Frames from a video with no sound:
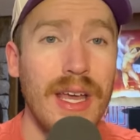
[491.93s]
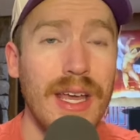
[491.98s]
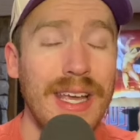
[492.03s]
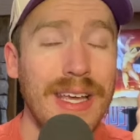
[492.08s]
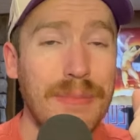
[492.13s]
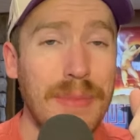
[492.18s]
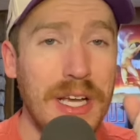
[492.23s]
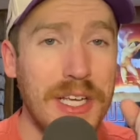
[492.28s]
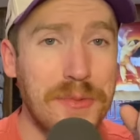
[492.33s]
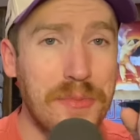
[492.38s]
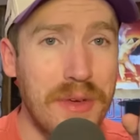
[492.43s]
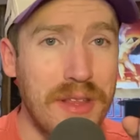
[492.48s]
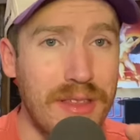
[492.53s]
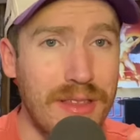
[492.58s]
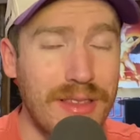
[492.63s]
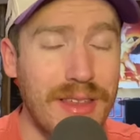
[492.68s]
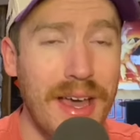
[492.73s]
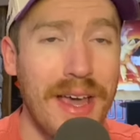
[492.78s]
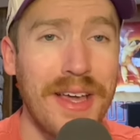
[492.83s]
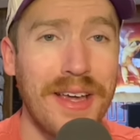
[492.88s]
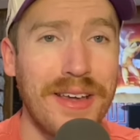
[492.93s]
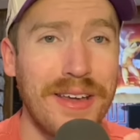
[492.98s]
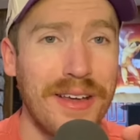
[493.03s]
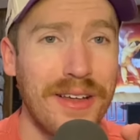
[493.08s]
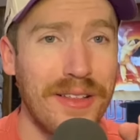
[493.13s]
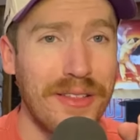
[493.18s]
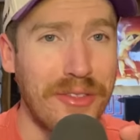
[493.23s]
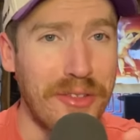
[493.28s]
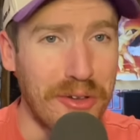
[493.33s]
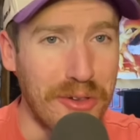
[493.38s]
it makes me thank
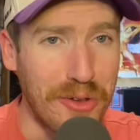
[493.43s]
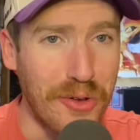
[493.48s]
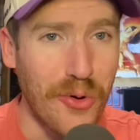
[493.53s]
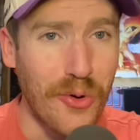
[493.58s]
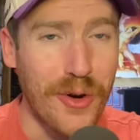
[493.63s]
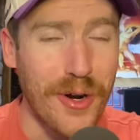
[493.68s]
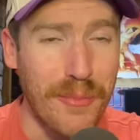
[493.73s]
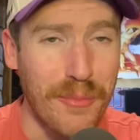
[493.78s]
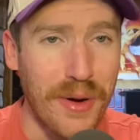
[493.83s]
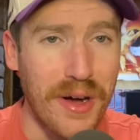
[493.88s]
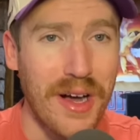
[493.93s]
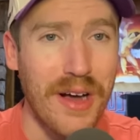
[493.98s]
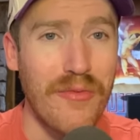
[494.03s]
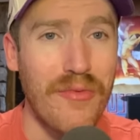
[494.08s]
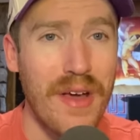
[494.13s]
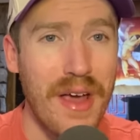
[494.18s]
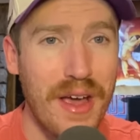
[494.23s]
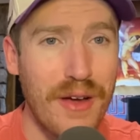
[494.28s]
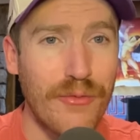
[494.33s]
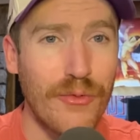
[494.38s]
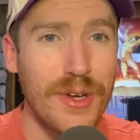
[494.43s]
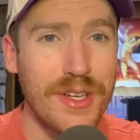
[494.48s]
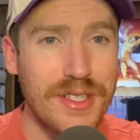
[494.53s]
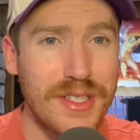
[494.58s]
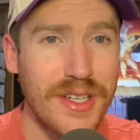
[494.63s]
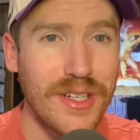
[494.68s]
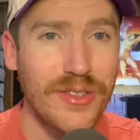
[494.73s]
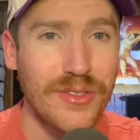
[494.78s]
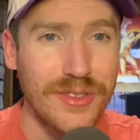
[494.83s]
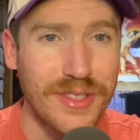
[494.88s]
the Lord above every
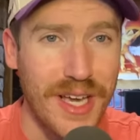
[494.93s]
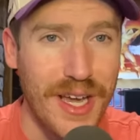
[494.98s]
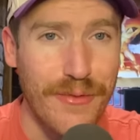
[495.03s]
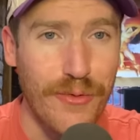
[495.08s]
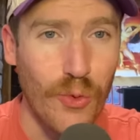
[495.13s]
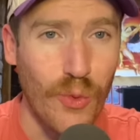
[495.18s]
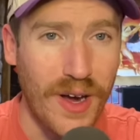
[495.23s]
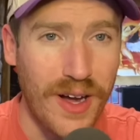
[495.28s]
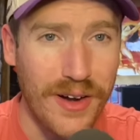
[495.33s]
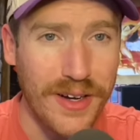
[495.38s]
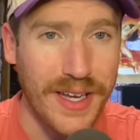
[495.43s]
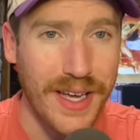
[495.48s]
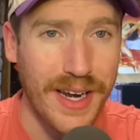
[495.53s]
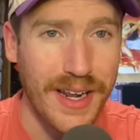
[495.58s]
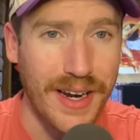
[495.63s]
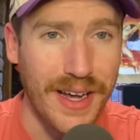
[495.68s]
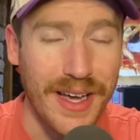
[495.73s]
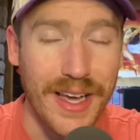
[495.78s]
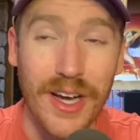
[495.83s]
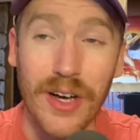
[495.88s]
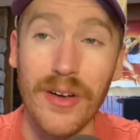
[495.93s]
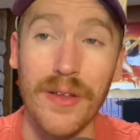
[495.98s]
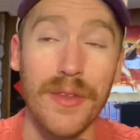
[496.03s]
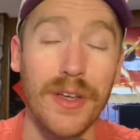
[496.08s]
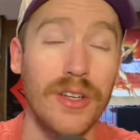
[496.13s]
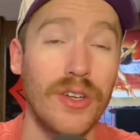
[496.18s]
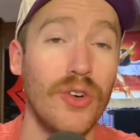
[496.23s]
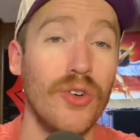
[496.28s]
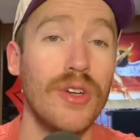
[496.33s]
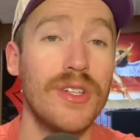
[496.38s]
single day for Wildcat NIL and the
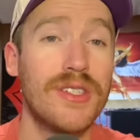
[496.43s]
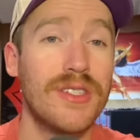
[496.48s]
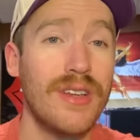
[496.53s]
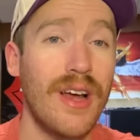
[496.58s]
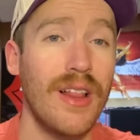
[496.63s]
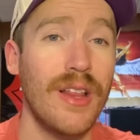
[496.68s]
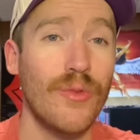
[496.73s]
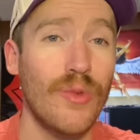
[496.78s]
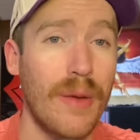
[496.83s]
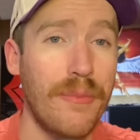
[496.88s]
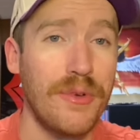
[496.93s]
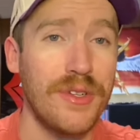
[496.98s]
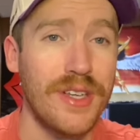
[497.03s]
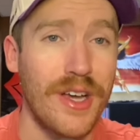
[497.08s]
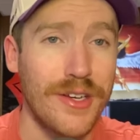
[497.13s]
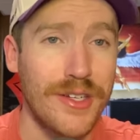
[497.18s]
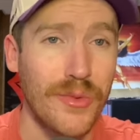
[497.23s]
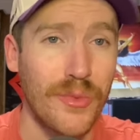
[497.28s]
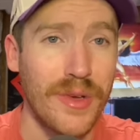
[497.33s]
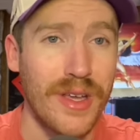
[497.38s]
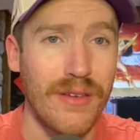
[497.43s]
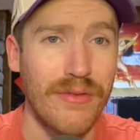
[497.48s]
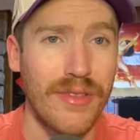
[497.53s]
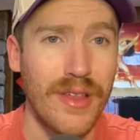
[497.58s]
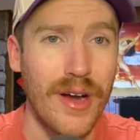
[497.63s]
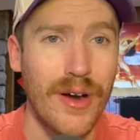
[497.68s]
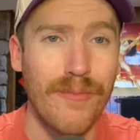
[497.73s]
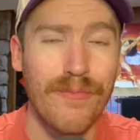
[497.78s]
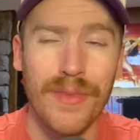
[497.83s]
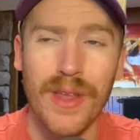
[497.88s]
good, solid reputation we have
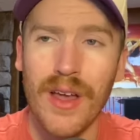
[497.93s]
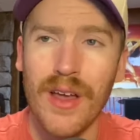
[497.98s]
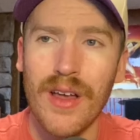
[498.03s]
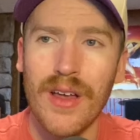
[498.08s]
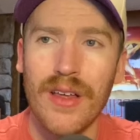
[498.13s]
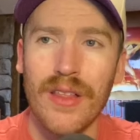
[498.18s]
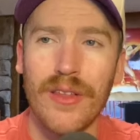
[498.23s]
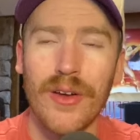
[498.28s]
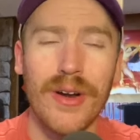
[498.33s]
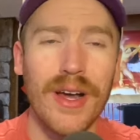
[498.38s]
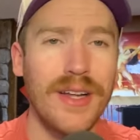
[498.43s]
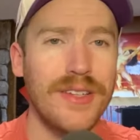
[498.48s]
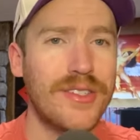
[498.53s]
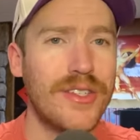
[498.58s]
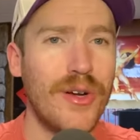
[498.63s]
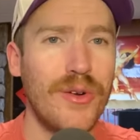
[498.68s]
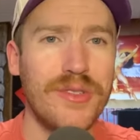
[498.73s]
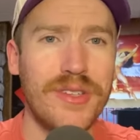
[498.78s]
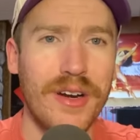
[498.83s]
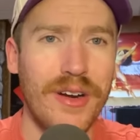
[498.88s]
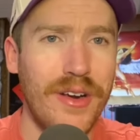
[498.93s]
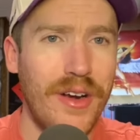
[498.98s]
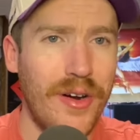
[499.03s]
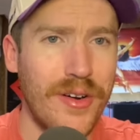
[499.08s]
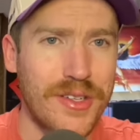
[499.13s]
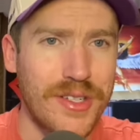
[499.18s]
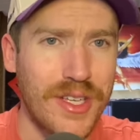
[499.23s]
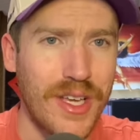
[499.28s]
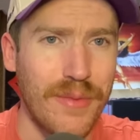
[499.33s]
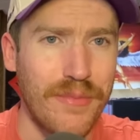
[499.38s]
there. They're not dudes that are here to
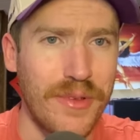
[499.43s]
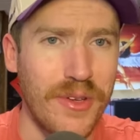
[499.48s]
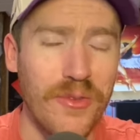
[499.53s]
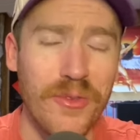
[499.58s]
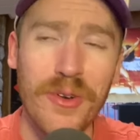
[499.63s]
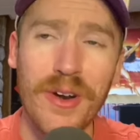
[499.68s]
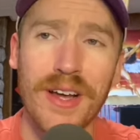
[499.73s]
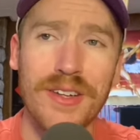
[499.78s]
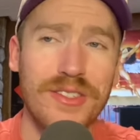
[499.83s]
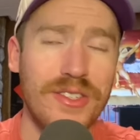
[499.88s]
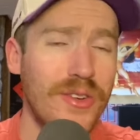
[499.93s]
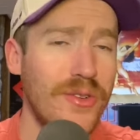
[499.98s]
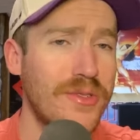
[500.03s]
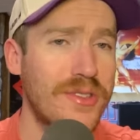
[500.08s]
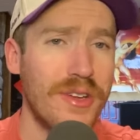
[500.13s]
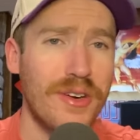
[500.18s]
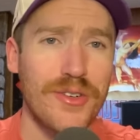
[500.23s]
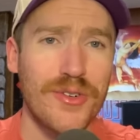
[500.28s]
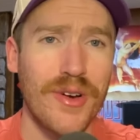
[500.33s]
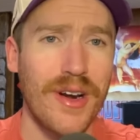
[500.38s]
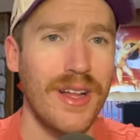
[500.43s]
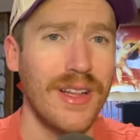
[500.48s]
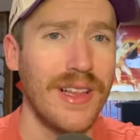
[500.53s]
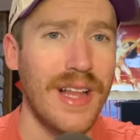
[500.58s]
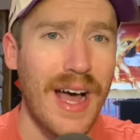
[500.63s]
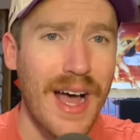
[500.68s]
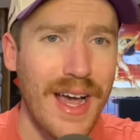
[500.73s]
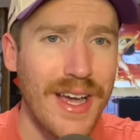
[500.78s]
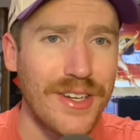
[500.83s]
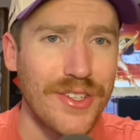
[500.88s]
skimp you. They're not dudes that are trying to
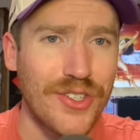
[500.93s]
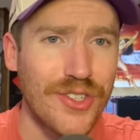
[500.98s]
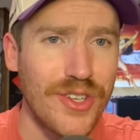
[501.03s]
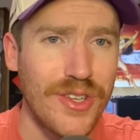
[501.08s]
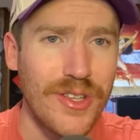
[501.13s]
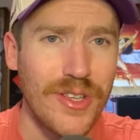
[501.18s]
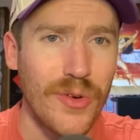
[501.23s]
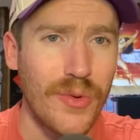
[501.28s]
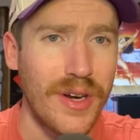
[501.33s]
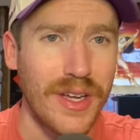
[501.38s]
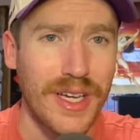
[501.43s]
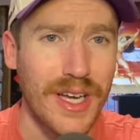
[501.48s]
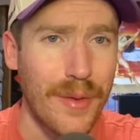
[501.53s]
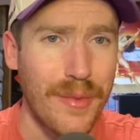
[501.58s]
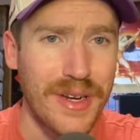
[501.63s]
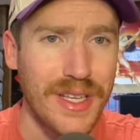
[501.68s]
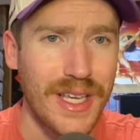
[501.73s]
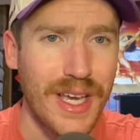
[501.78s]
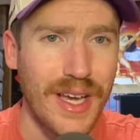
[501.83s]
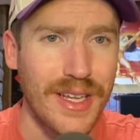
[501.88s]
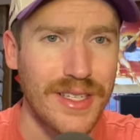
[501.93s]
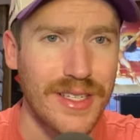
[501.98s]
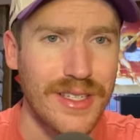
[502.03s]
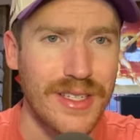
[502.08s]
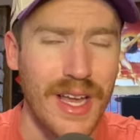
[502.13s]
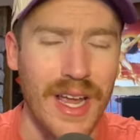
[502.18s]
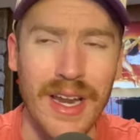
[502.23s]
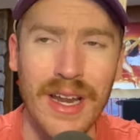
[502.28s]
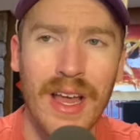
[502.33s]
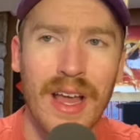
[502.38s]
lie and cheat you into coming to Kansas
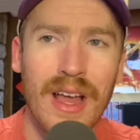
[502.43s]
State.